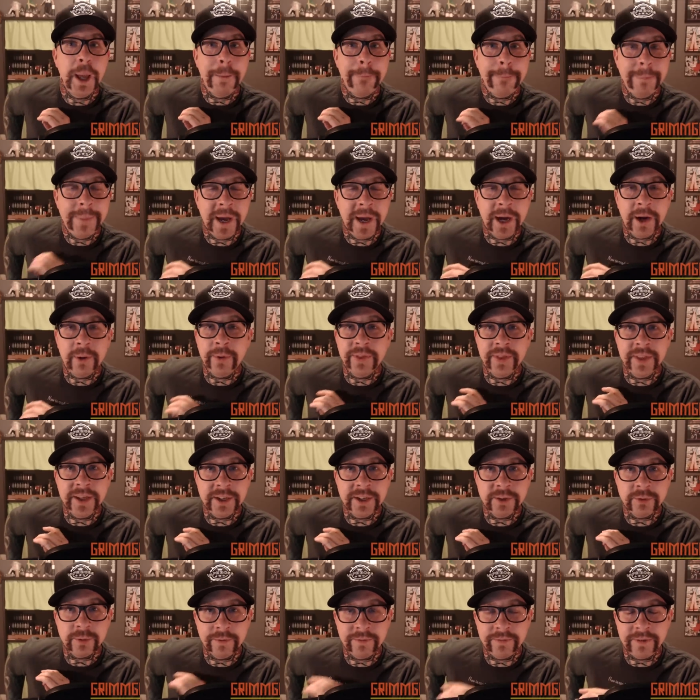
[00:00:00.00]
back when
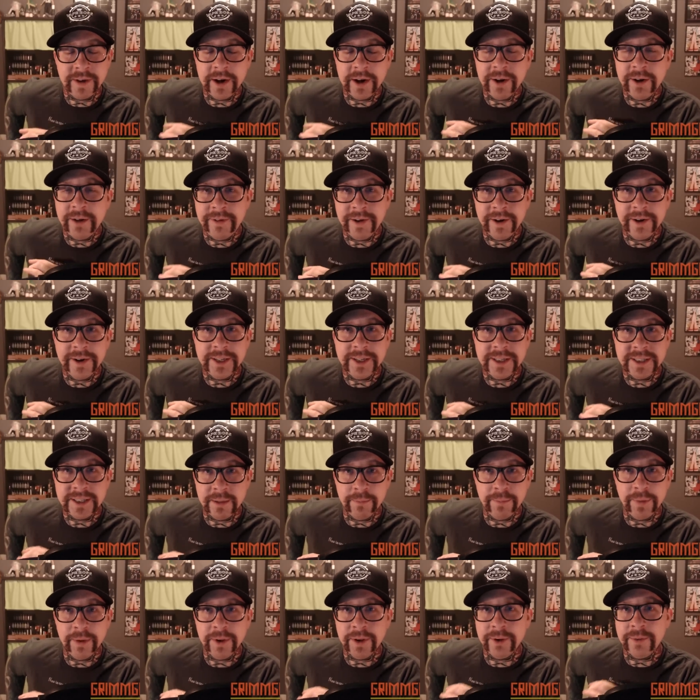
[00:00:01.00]
things were very, very
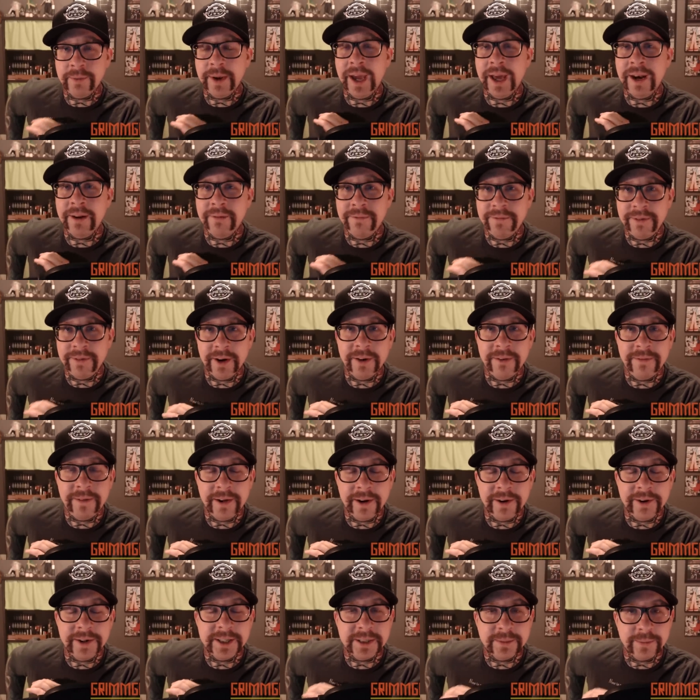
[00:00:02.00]
simple and we had a very,
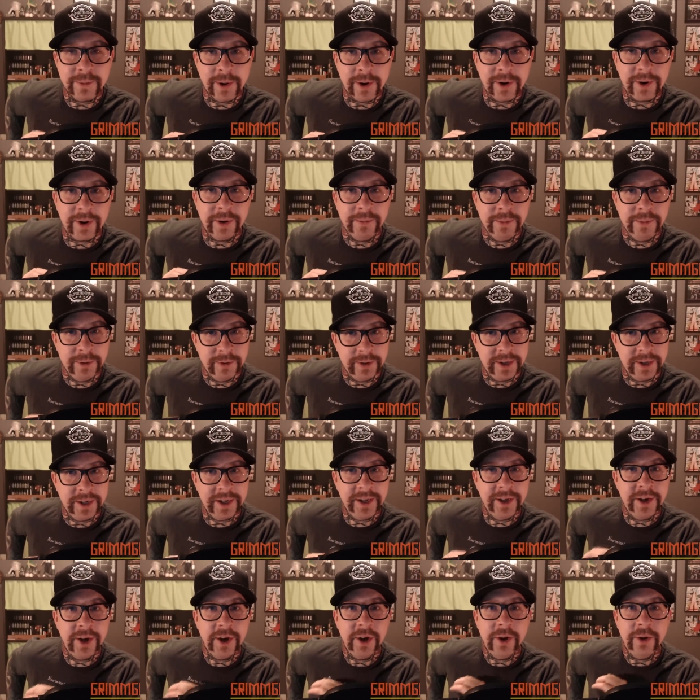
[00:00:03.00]
very small
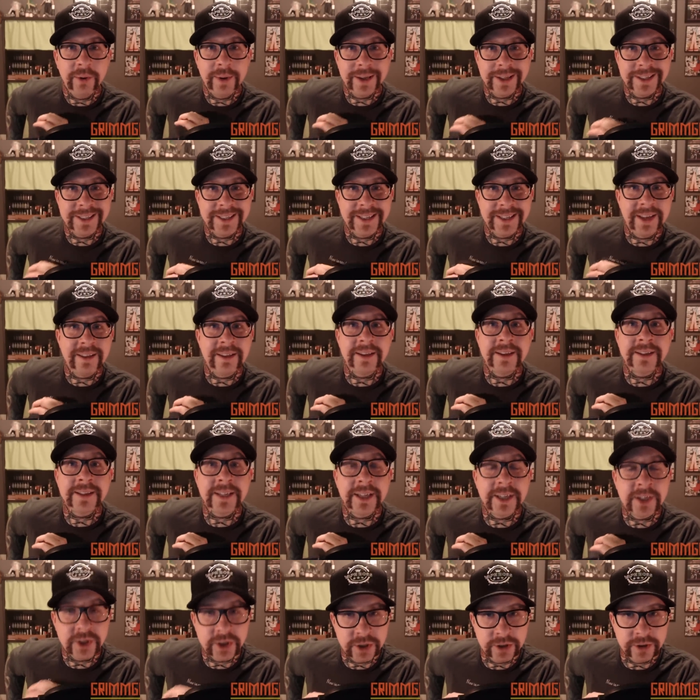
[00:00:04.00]
community, we could say things
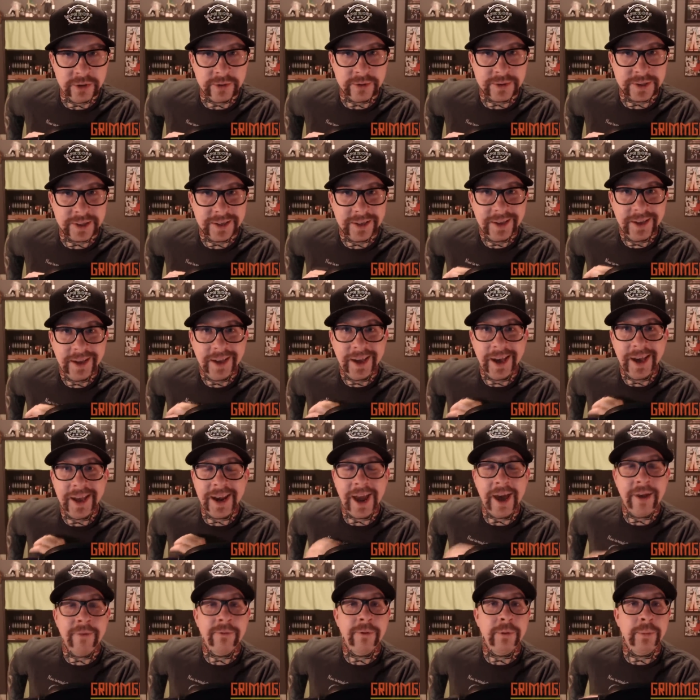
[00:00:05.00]
like toot and
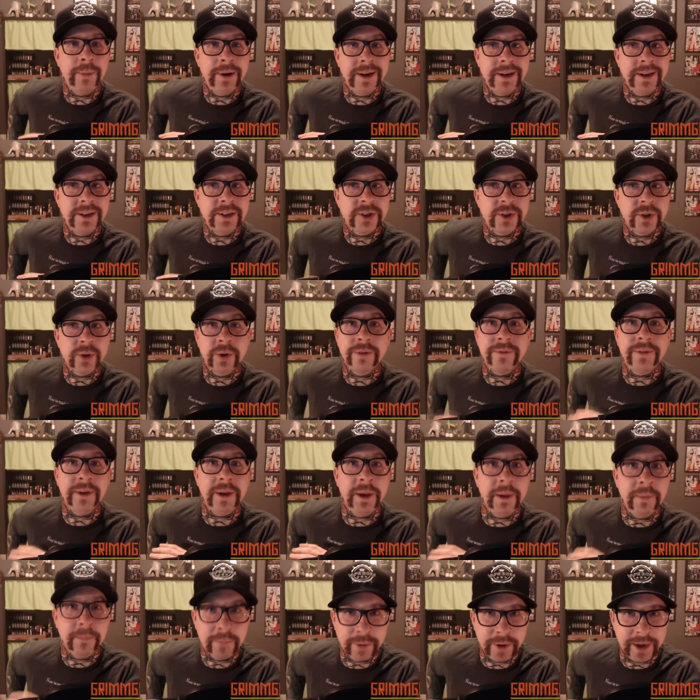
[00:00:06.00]
everybody sort of
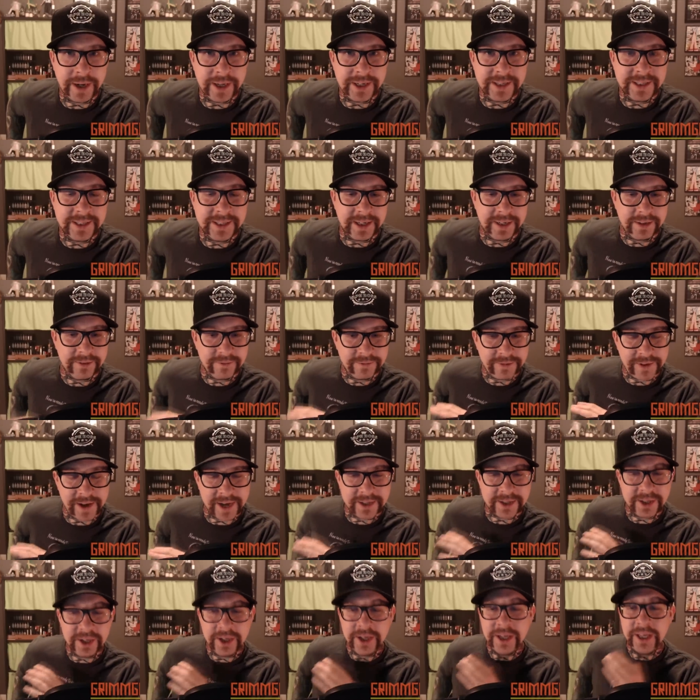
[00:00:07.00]
embraced it. In
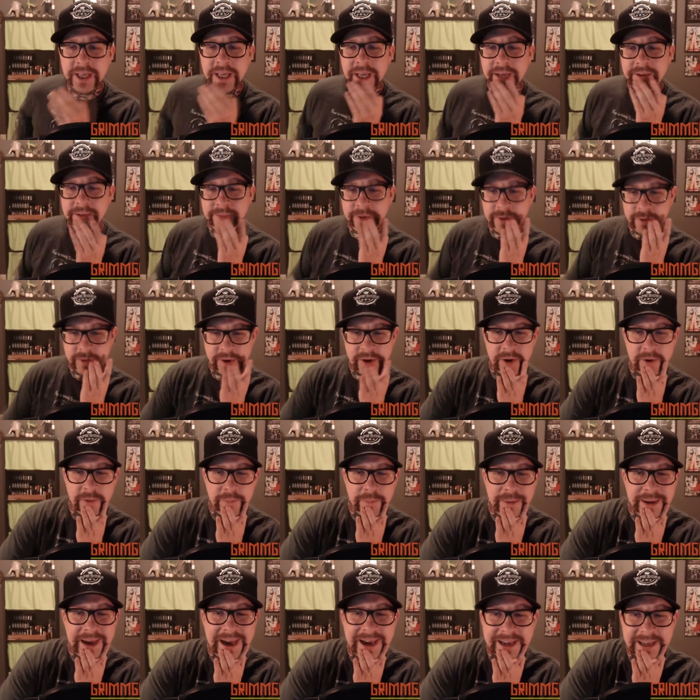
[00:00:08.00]
fact, if you go
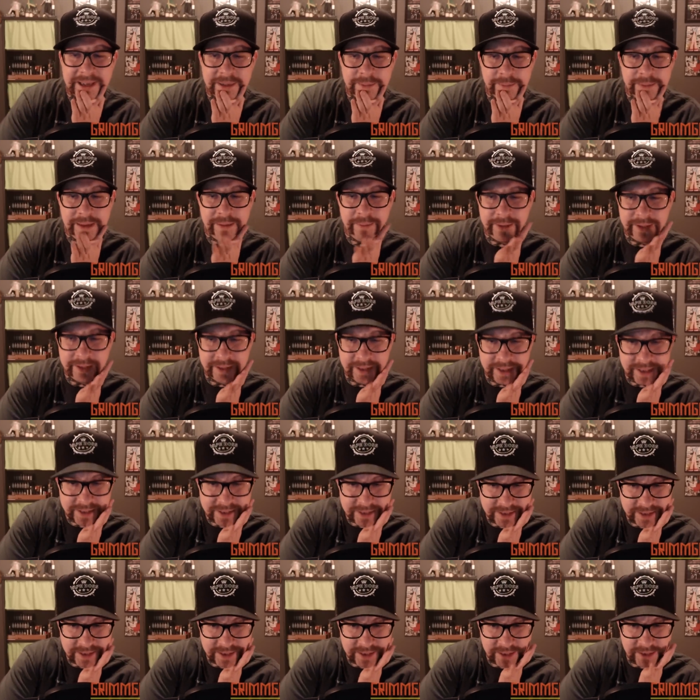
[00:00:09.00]
back and maybe
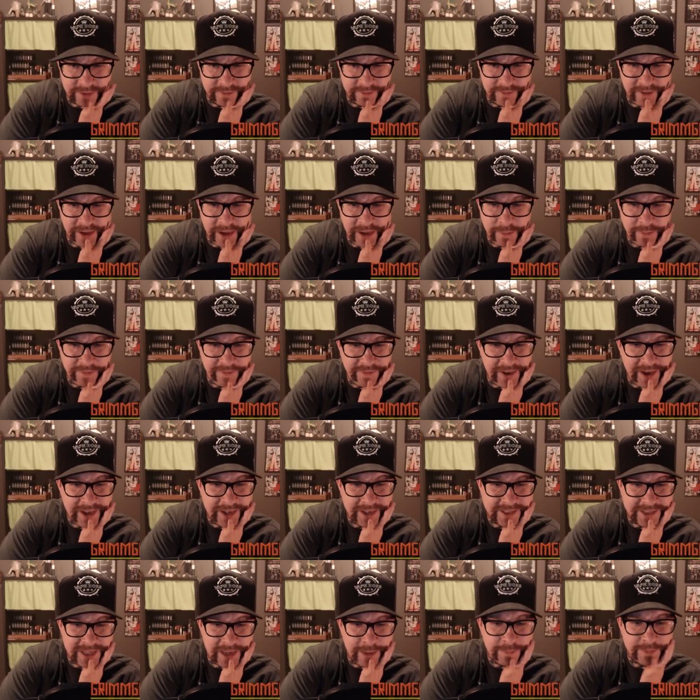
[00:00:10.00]
listen to the Vape
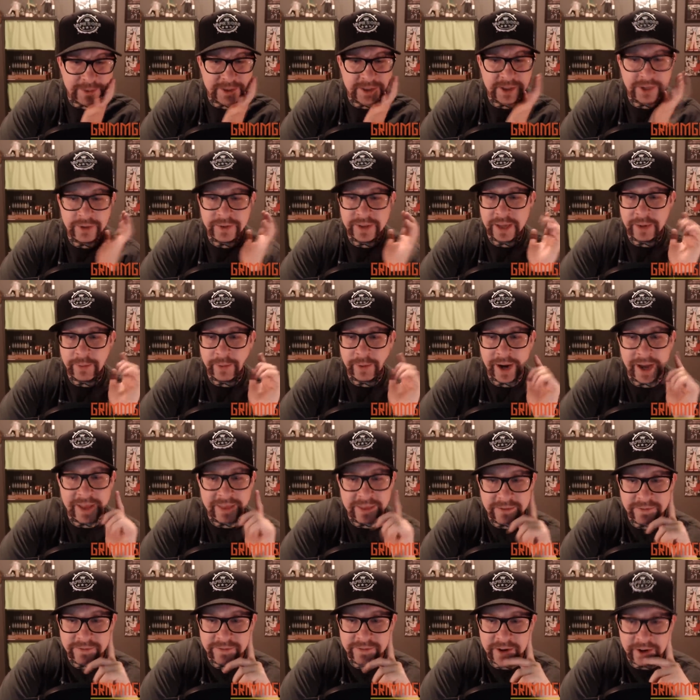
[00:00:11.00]
Fest episode, they were at
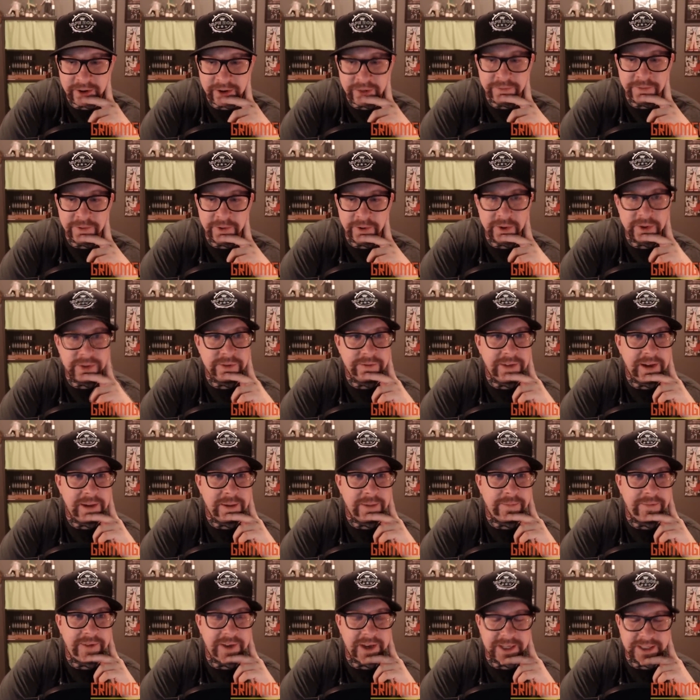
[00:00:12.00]
the very first
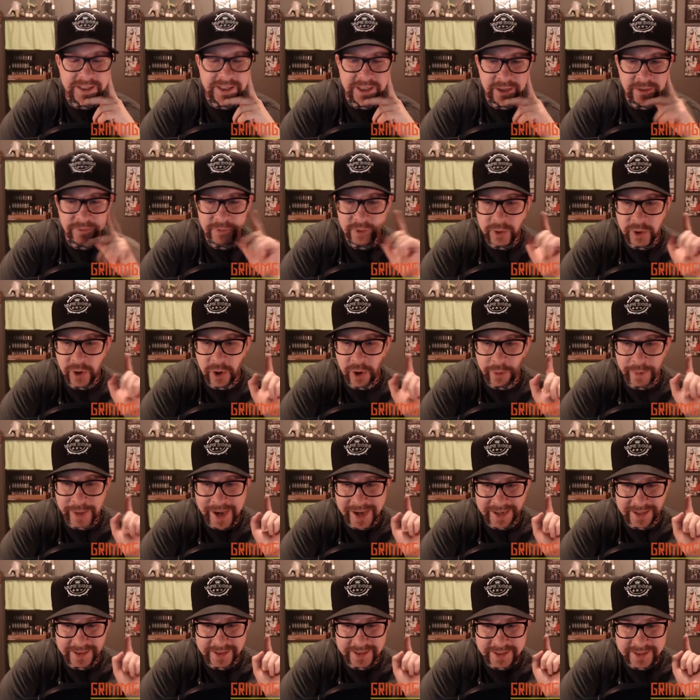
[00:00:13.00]
Vape Fest. And if you go
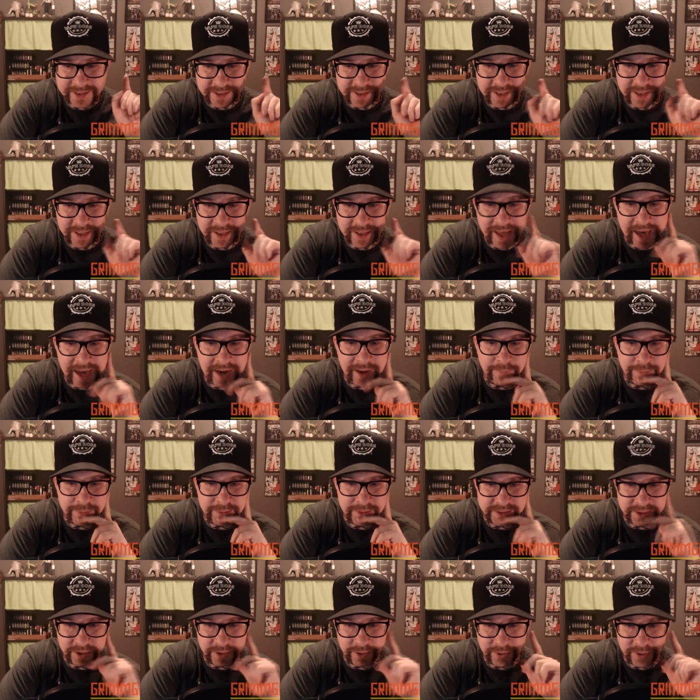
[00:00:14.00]
back and listen to that
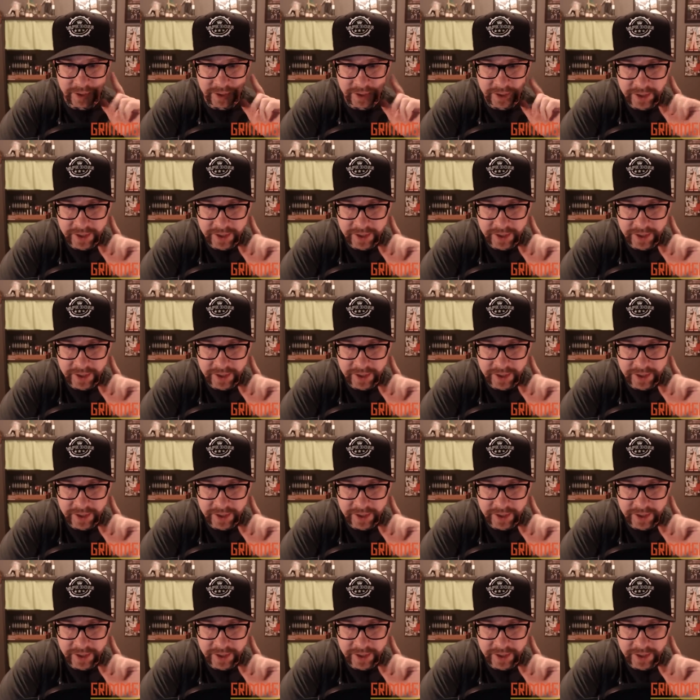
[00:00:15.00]
episode,